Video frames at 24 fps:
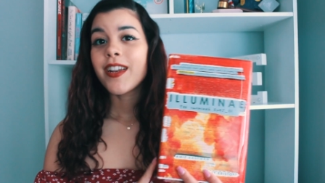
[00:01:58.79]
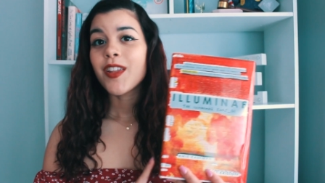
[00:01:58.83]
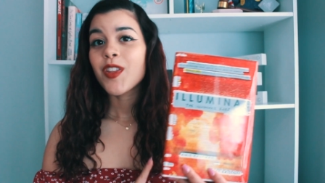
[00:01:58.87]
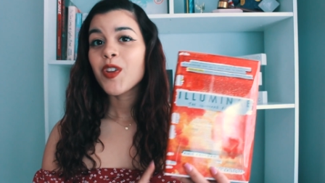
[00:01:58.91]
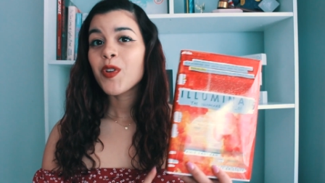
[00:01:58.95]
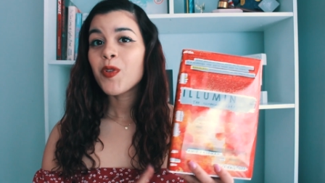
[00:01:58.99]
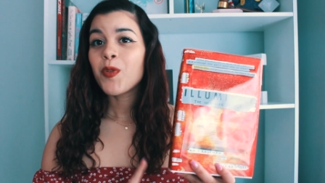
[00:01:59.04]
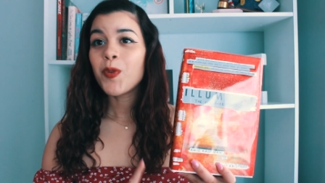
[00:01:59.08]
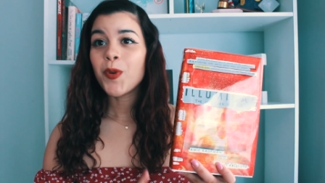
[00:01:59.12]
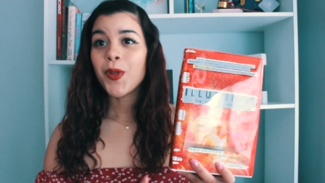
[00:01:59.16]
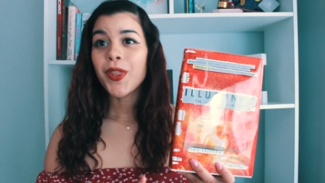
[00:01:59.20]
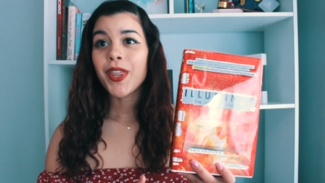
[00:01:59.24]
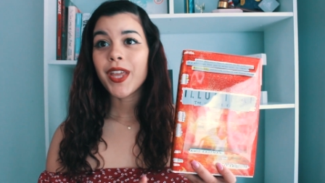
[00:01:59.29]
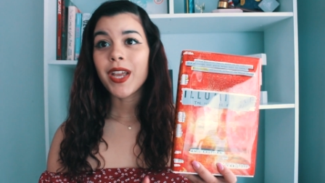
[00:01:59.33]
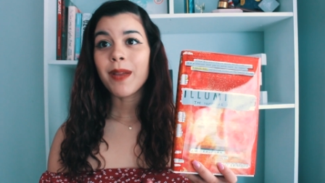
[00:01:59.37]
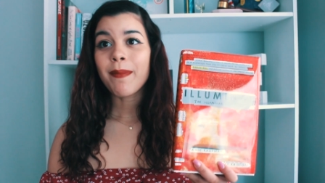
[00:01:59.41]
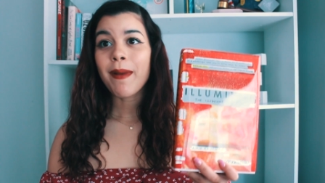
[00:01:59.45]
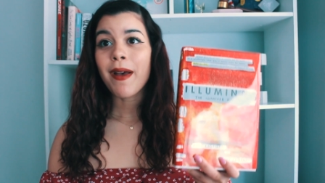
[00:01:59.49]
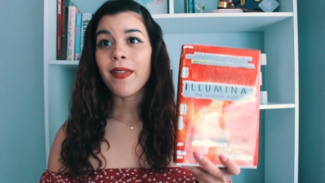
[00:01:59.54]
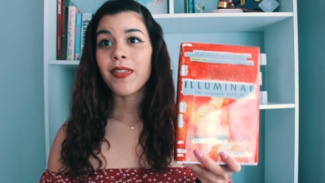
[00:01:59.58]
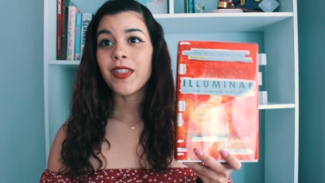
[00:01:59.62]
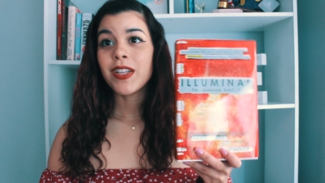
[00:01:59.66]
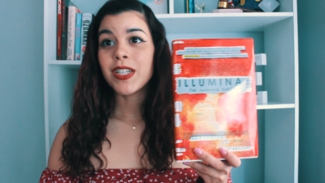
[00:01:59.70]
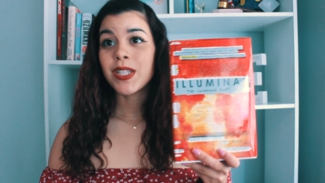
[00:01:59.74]
Another cool thing
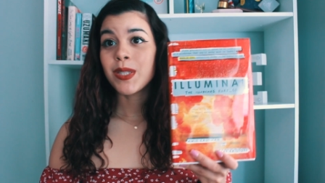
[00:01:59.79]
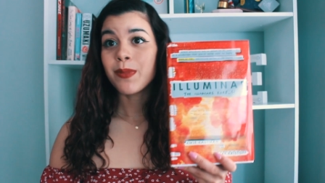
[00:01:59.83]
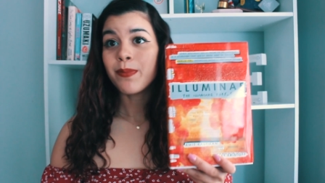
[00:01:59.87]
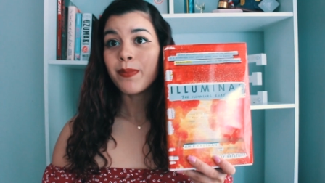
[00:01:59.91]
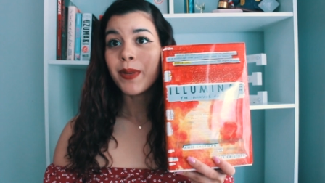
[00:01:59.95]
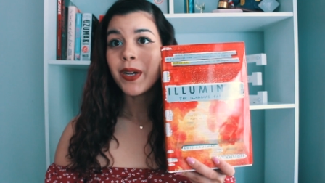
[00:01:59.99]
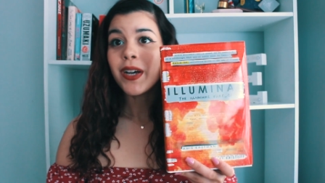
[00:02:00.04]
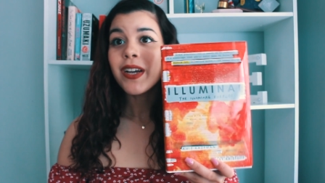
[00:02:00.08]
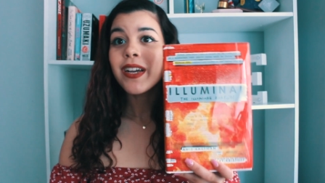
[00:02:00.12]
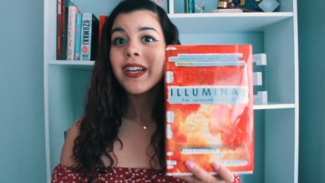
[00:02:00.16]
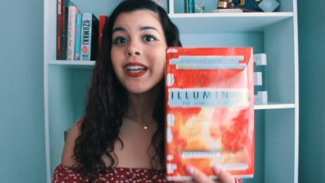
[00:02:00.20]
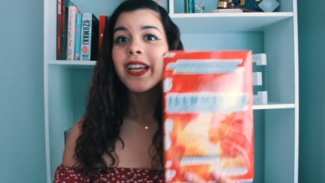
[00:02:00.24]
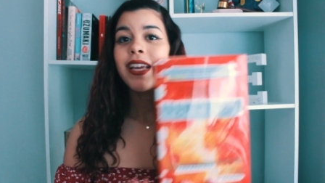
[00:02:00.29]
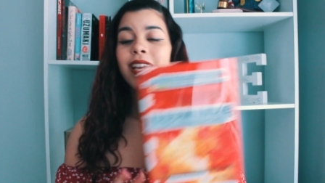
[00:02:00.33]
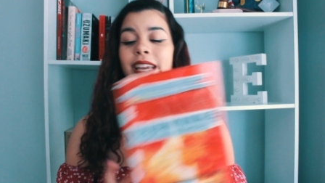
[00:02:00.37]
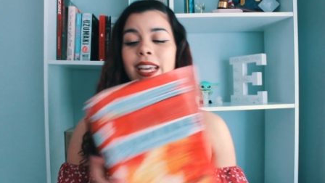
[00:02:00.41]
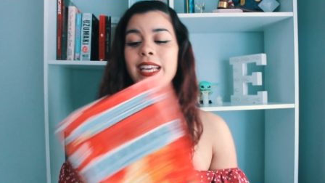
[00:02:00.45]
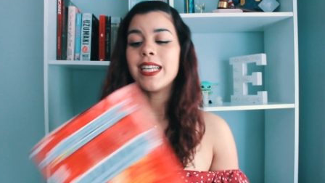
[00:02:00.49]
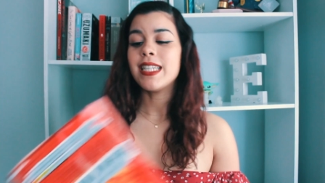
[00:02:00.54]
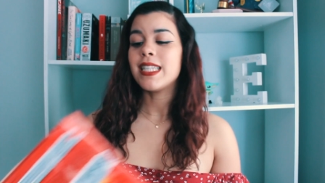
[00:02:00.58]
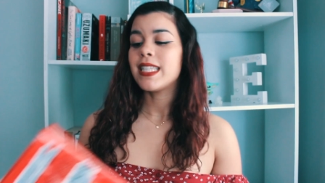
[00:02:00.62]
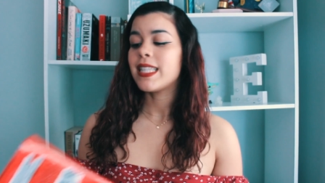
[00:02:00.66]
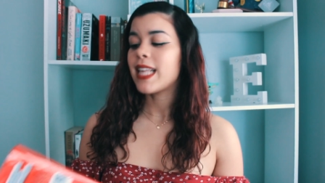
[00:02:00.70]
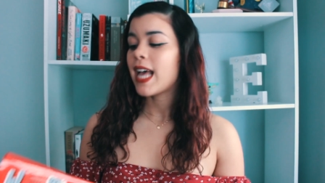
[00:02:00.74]
about this book
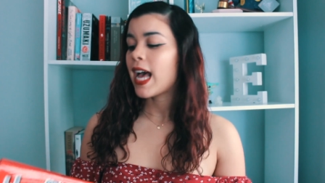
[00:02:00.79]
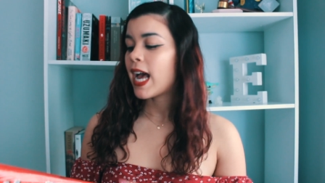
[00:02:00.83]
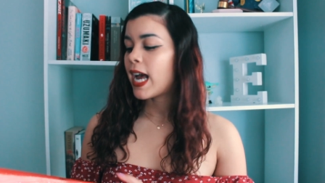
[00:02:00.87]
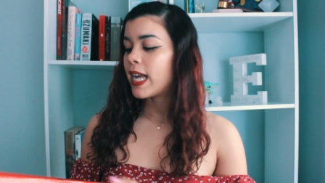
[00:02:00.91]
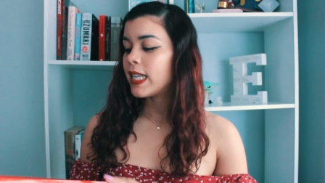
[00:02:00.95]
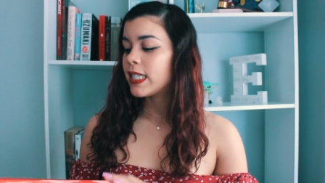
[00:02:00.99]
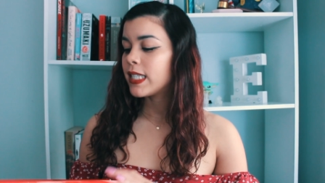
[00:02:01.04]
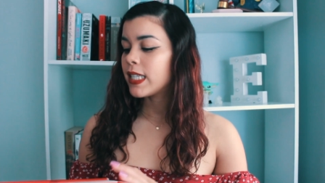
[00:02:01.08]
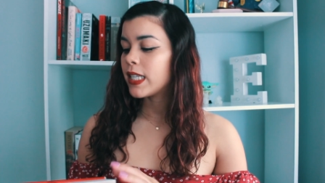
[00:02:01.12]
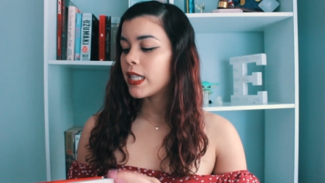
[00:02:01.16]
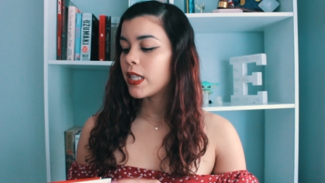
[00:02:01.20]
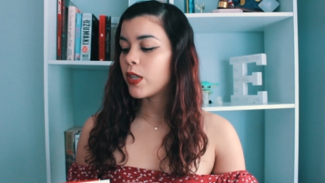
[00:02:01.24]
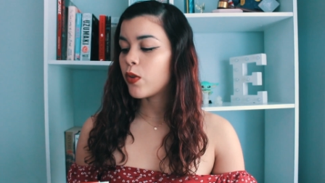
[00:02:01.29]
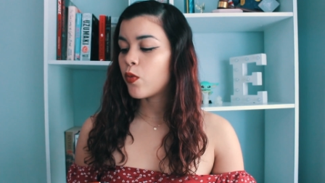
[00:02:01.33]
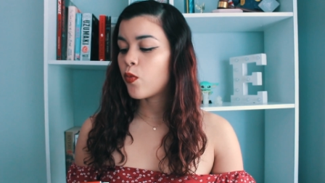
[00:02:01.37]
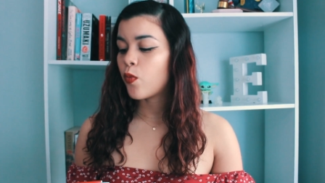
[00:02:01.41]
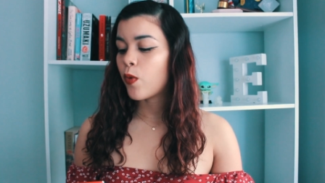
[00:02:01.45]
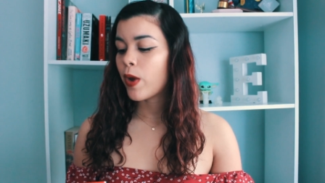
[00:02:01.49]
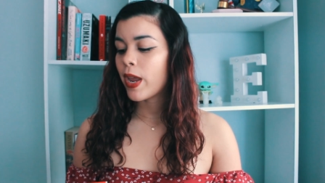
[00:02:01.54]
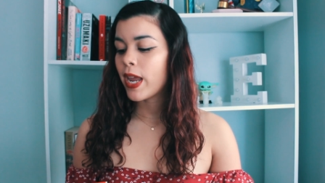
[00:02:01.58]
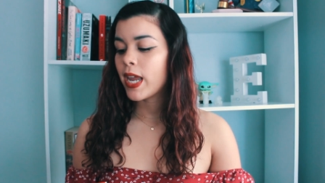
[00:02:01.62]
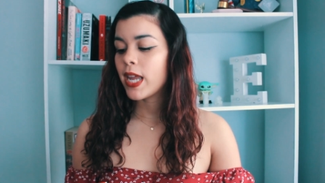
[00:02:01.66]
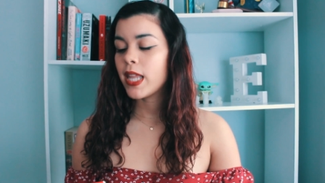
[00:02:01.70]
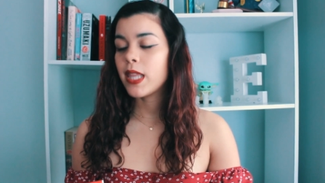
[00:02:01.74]
is that the
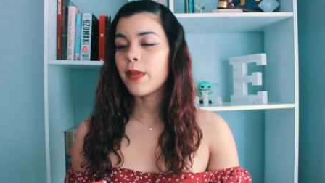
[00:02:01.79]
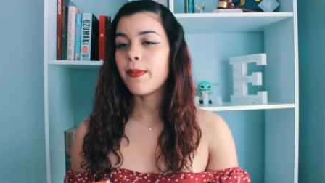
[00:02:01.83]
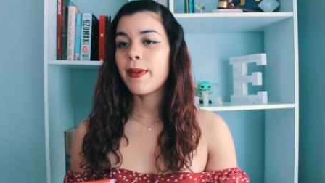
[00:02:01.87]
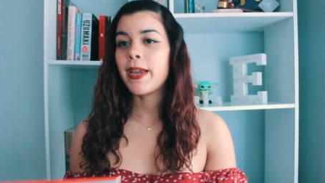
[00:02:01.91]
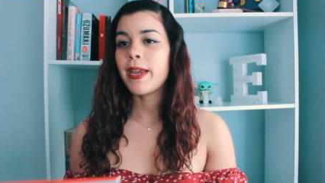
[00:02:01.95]
way the